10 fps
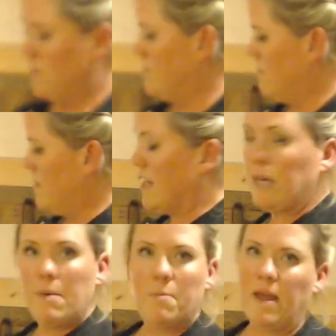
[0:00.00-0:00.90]
and it can
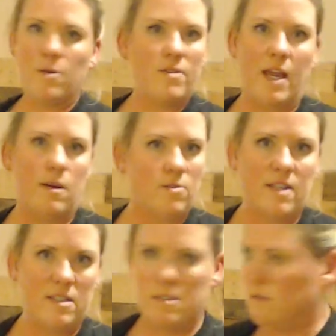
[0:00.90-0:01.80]
be a band with handles.
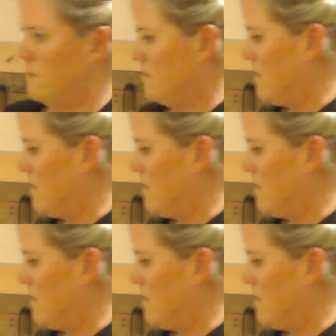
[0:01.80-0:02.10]
That's